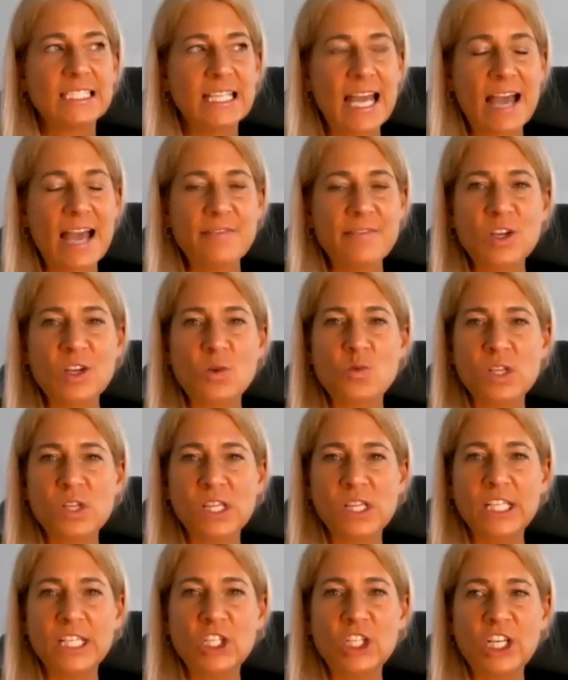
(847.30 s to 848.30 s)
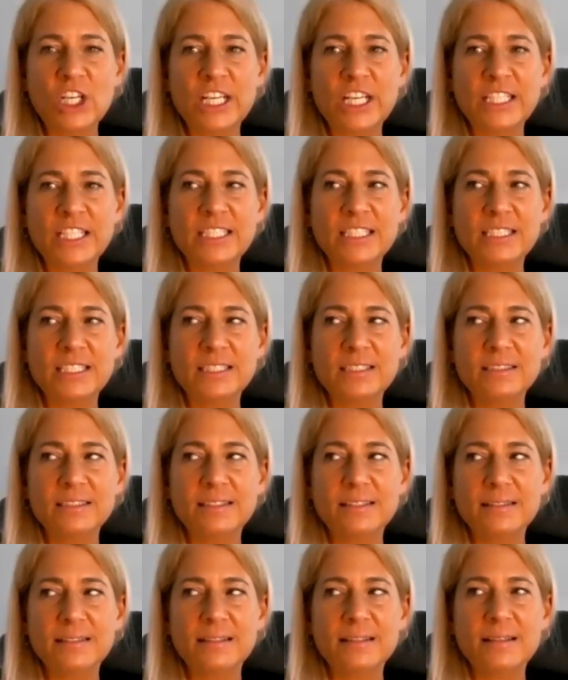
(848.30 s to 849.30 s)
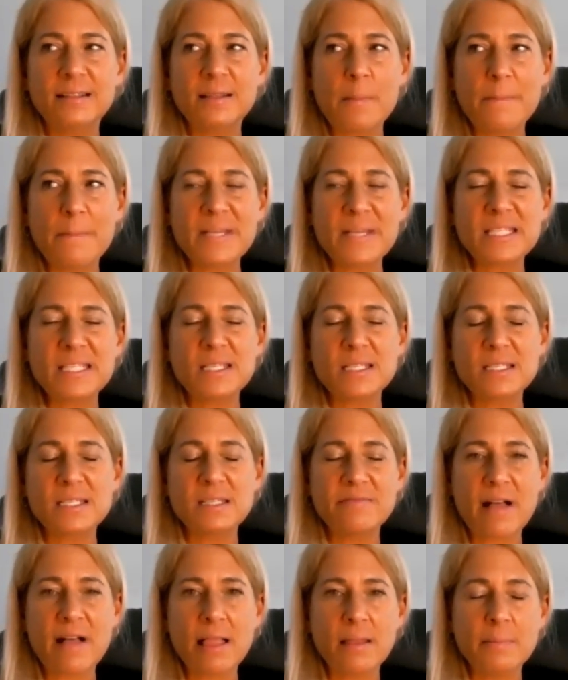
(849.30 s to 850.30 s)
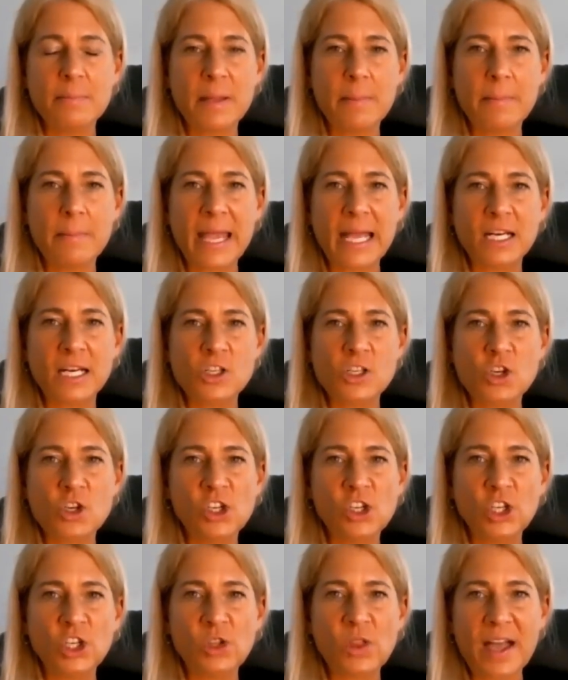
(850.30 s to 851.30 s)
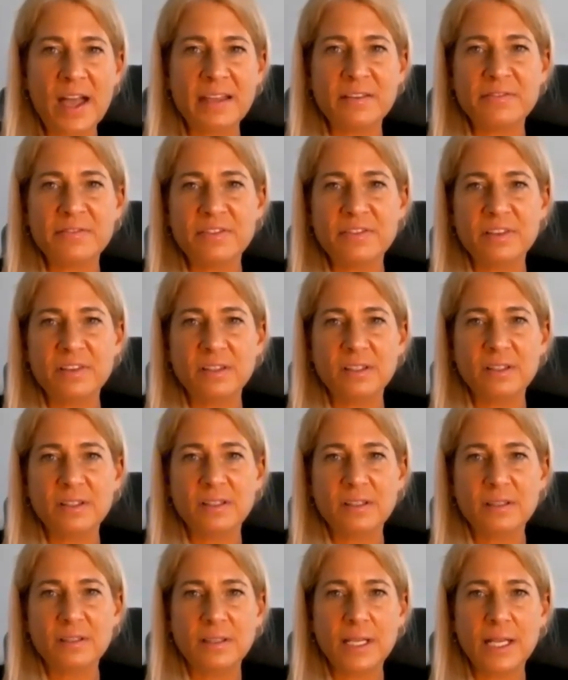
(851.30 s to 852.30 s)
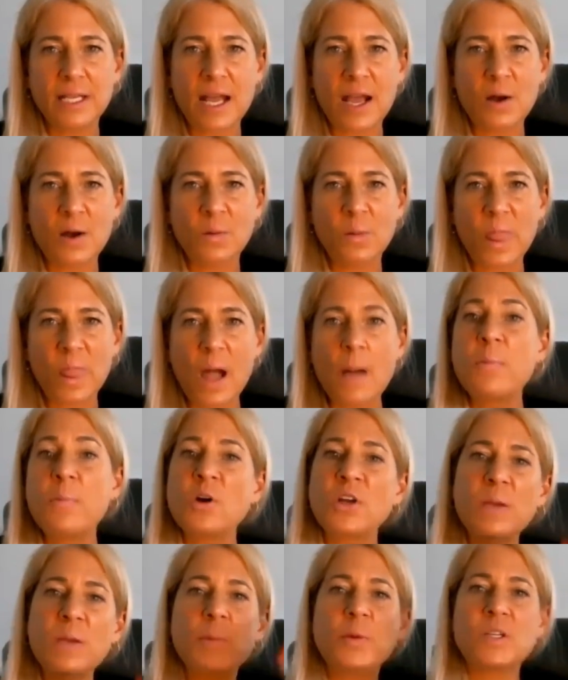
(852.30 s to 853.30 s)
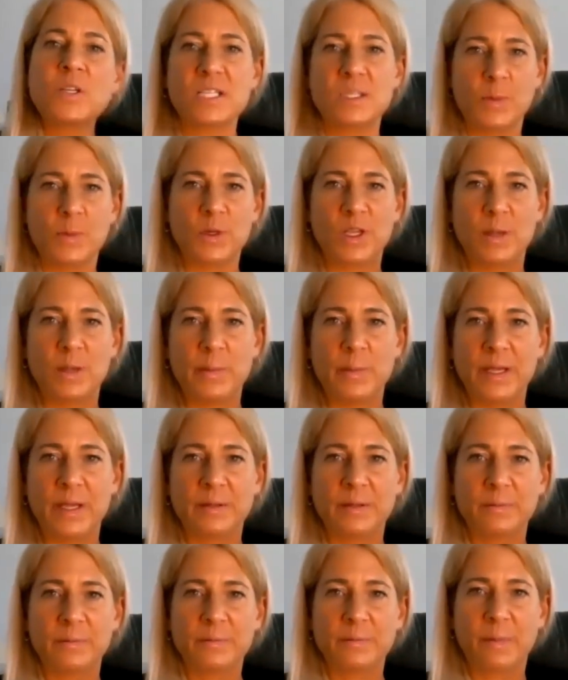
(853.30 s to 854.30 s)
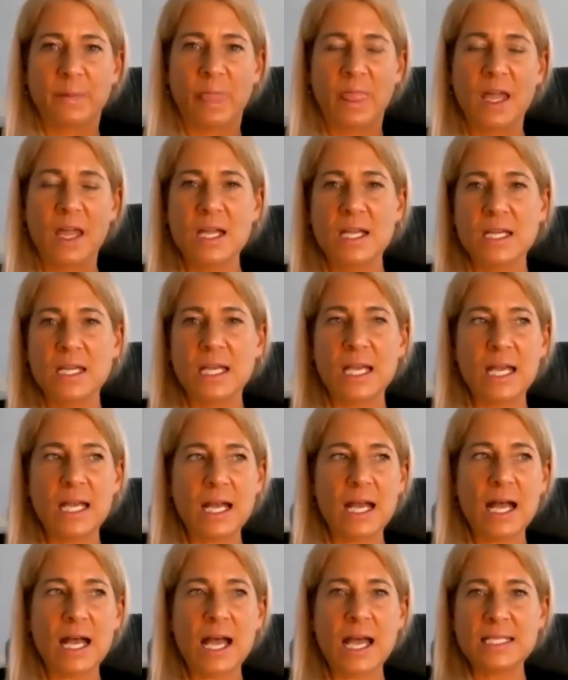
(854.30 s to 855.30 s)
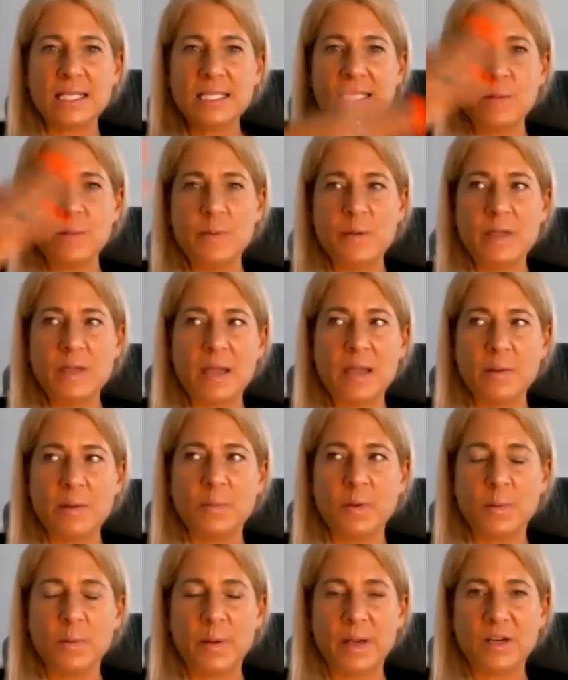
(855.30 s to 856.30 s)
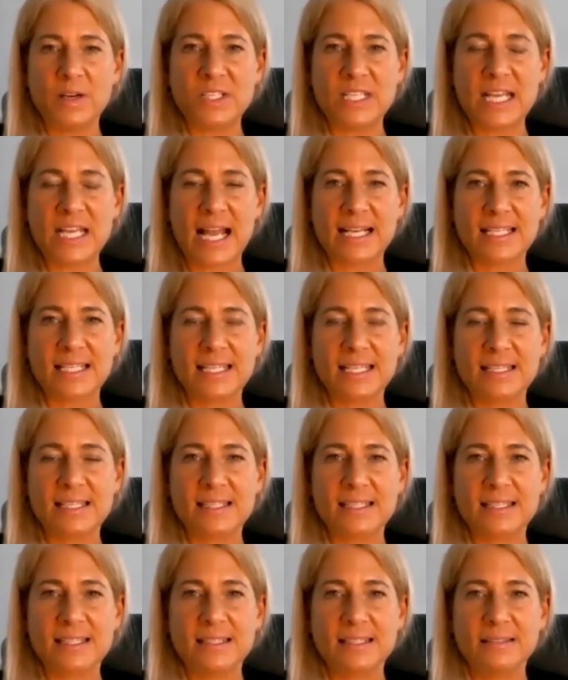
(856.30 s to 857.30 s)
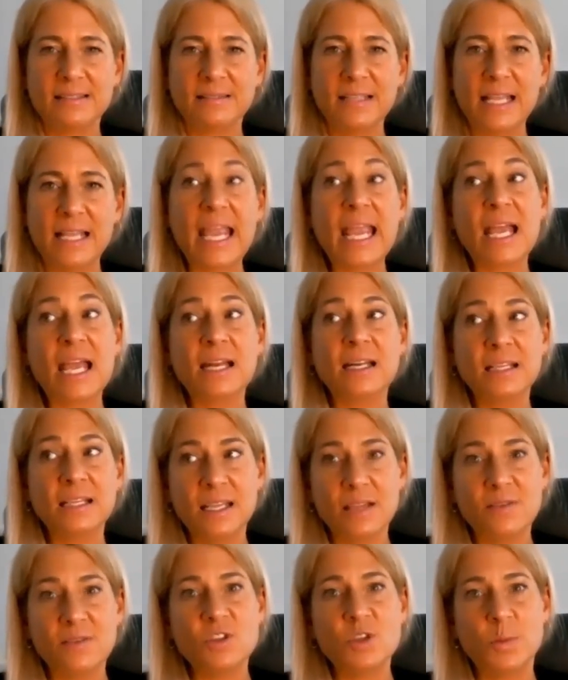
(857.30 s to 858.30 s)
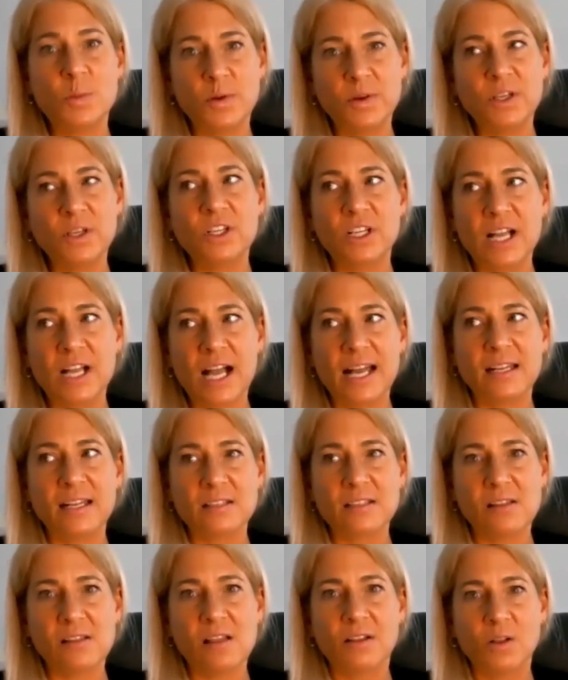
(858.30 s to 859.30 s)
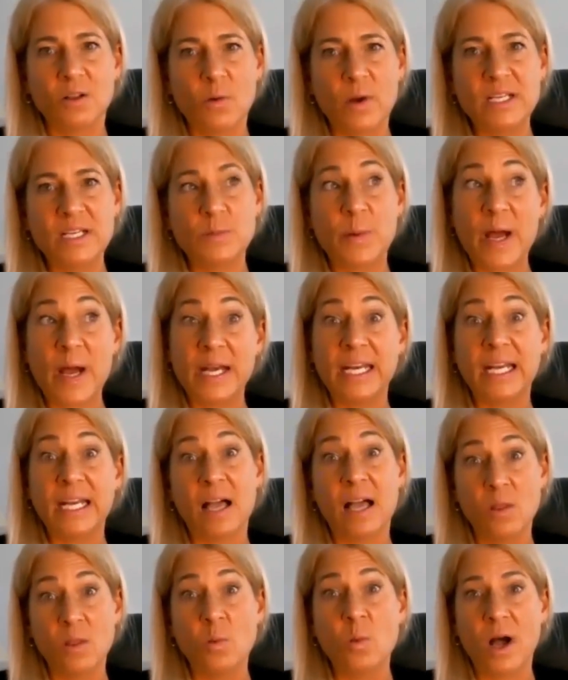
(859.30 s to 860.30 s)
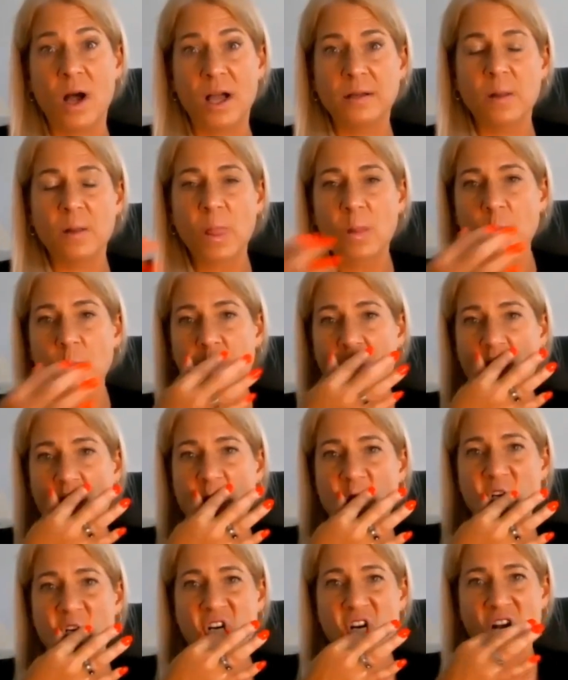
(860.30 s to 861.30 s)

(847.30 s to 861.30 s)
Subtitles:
having a really good business development manager in your life. A bookkeeper does bookkeeping. A CPA prepares taxes and gives you pretty good guidance along the way, depending on the one. But